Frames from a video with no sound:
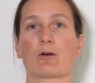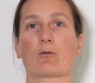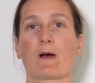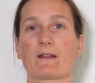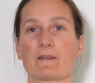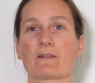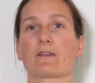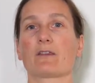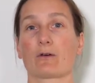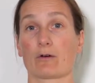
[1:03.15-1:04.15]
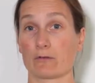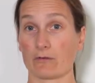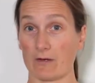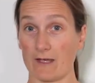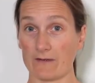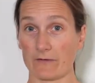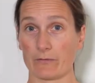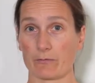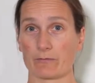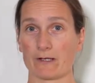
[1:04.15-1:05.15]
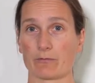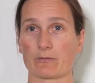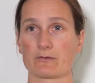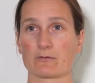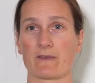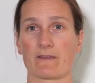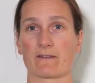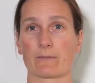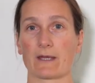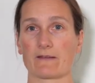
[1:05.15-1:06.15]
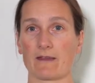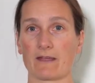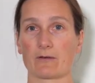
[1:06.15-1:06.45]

Once you're authorized to recruit within SPECTA,